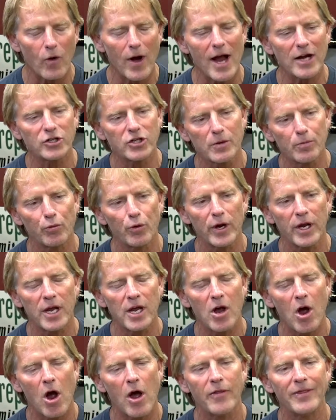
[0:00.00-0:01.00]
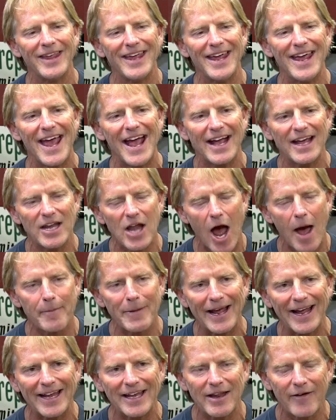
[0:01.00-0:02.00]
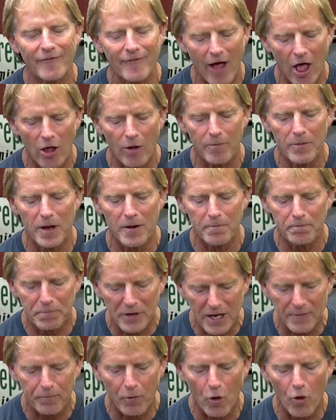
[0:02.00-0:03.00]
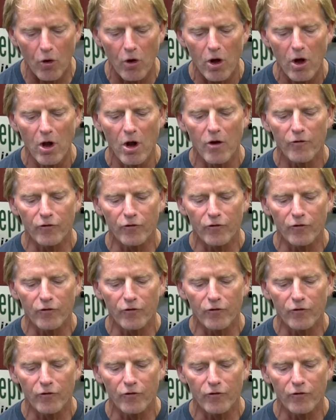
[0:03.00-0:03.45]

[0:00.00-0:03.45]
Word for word: We're actually bringing on the economic development people